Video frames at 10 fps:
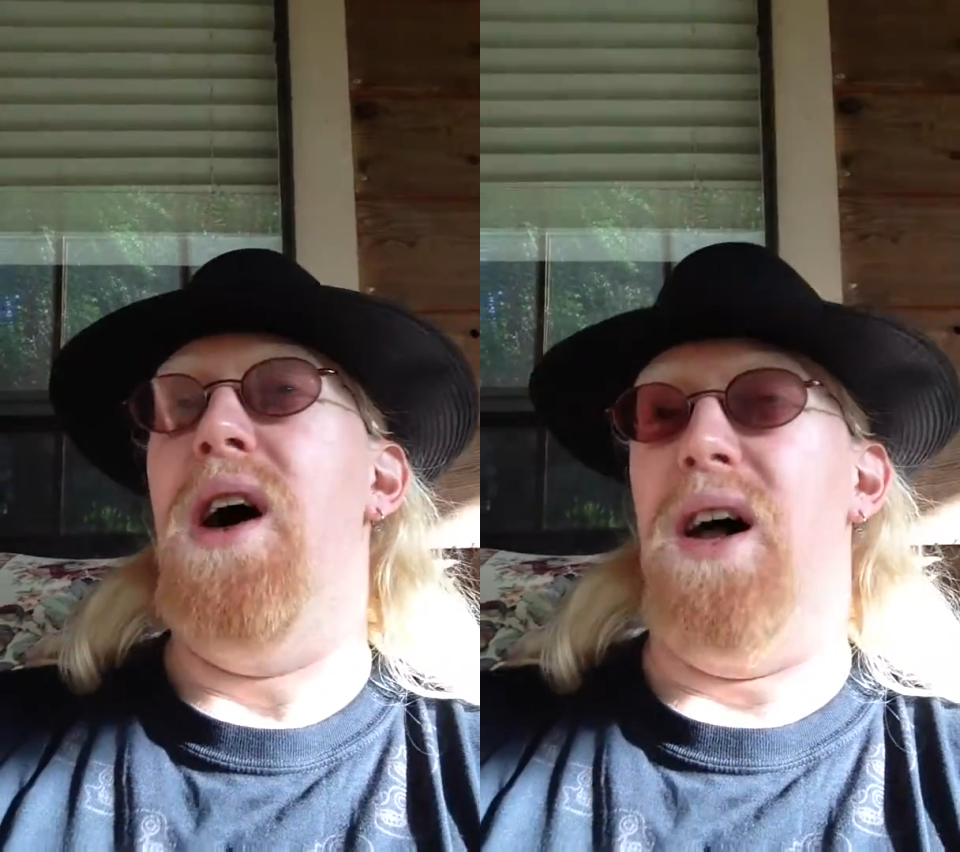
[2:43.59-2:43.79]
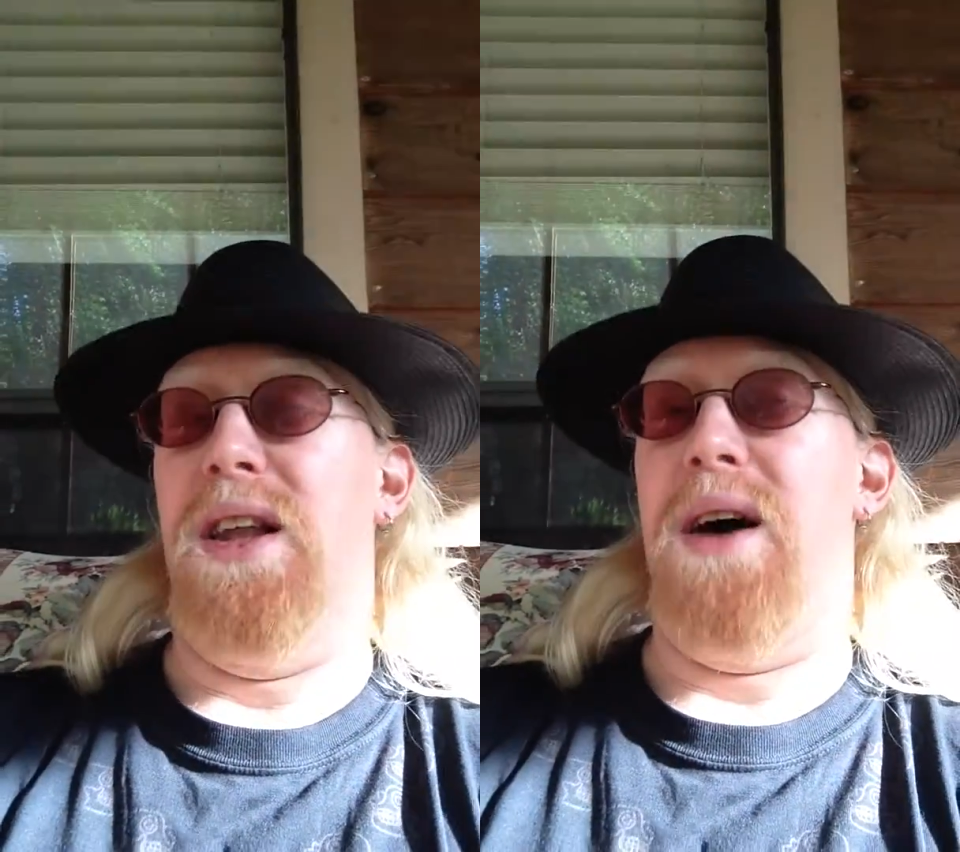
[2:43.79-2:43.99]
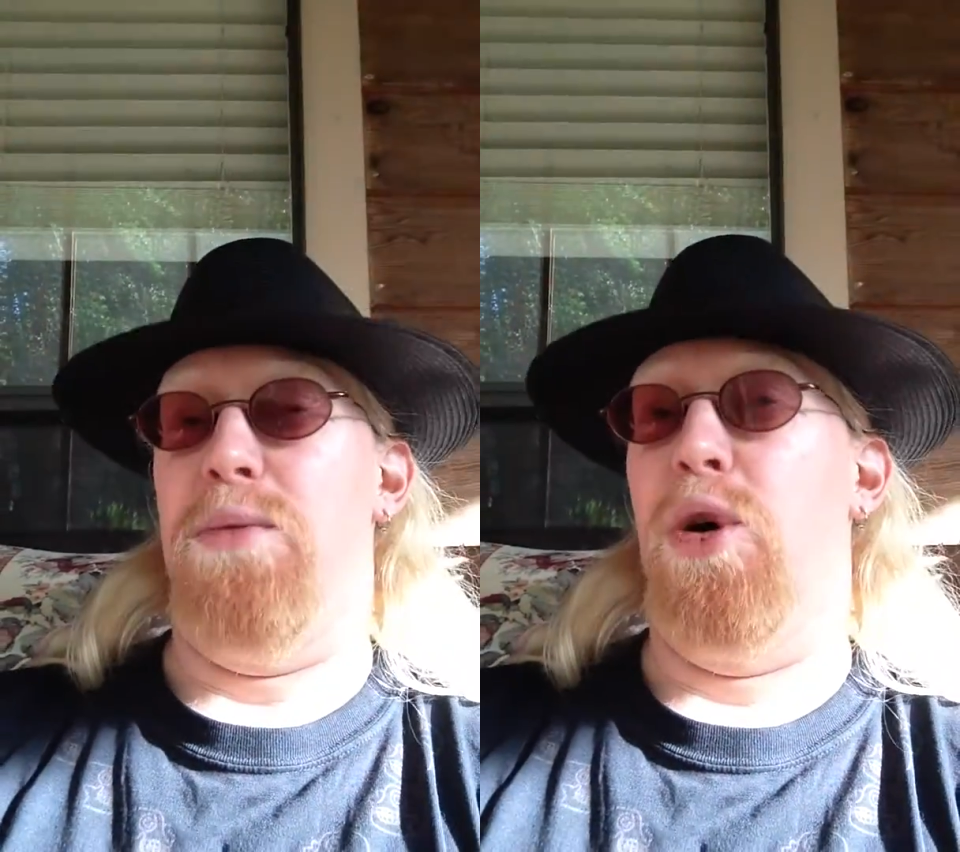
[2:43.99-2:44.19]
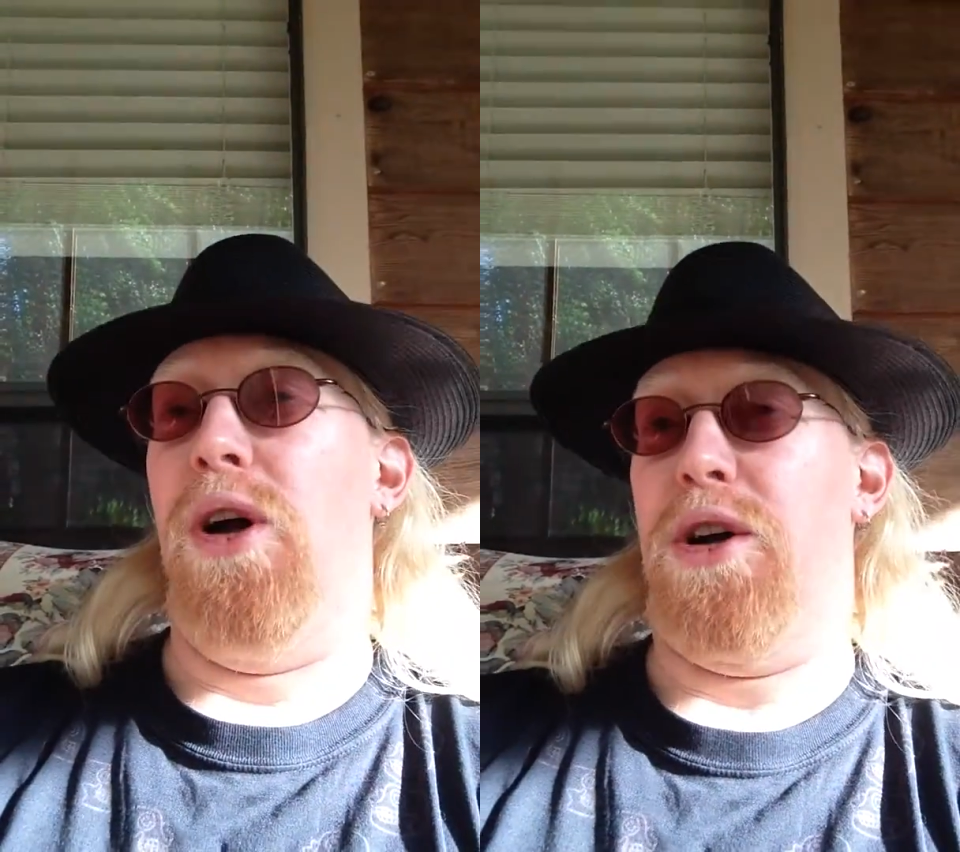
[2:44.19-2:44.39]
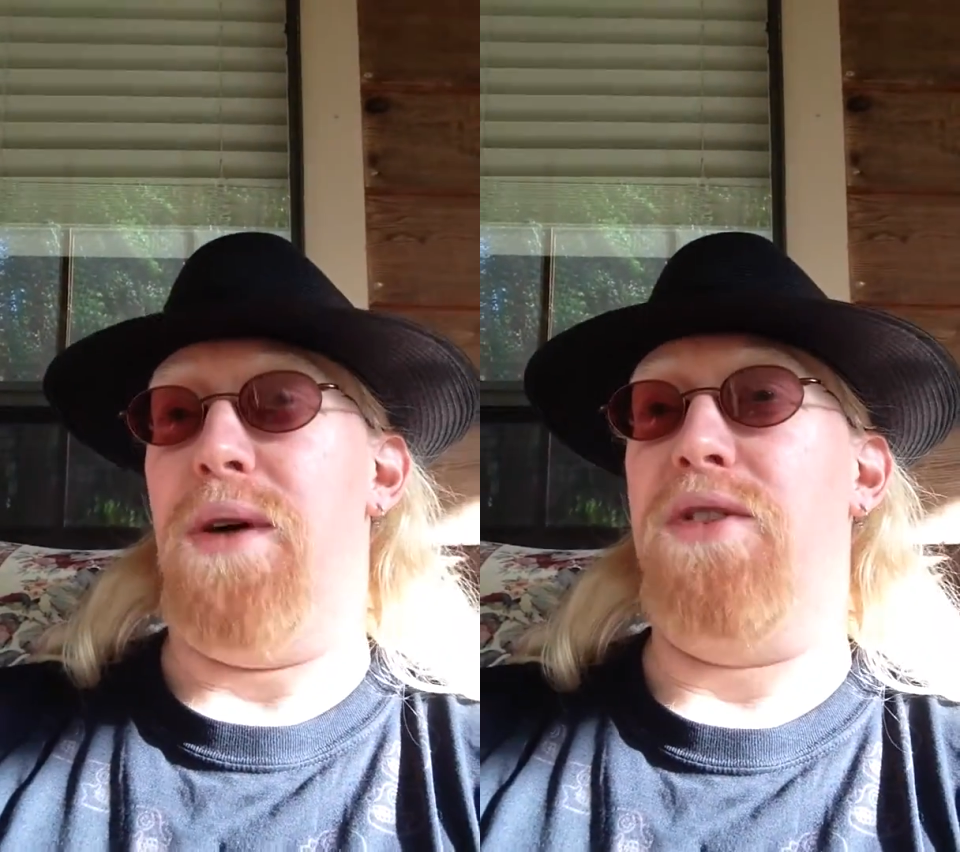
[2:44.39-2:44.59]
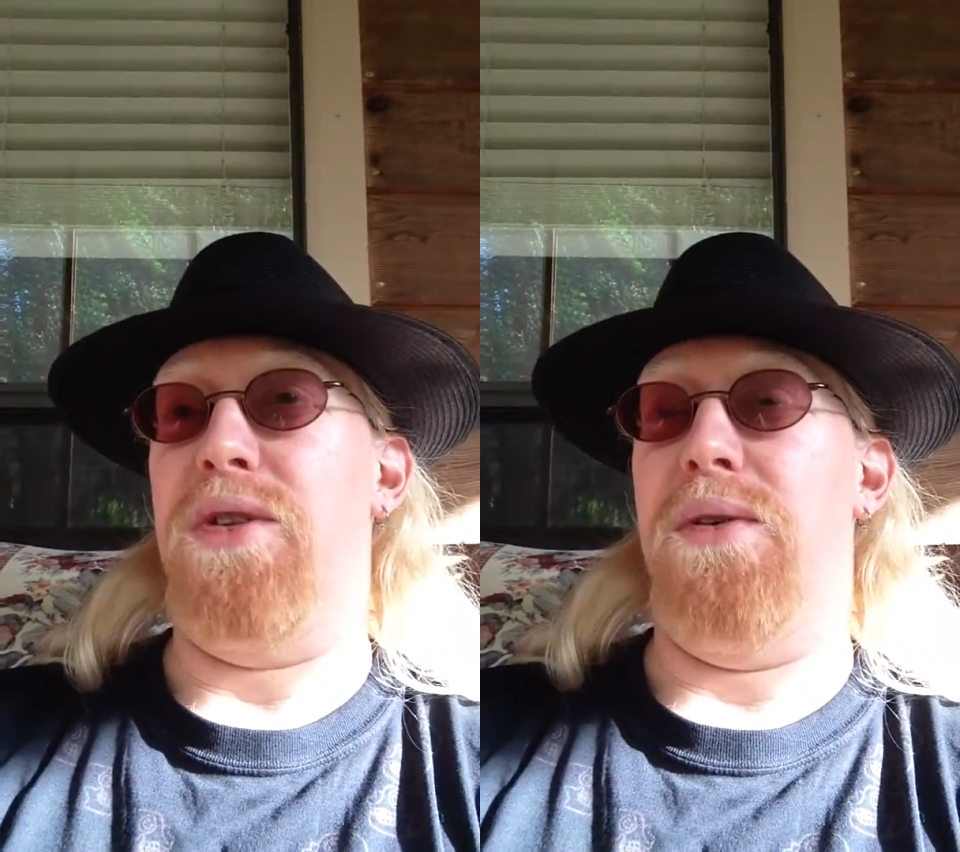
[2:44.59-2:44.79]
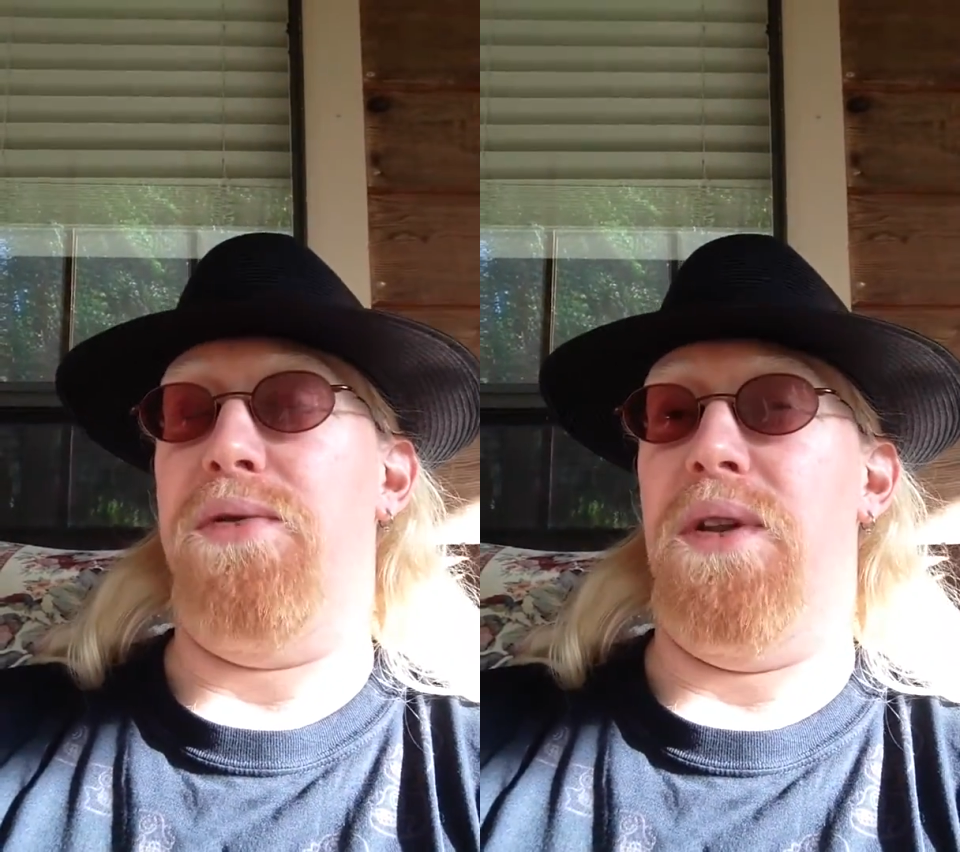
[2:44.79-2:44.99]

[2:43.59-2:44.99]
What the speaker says: a lot more aggressive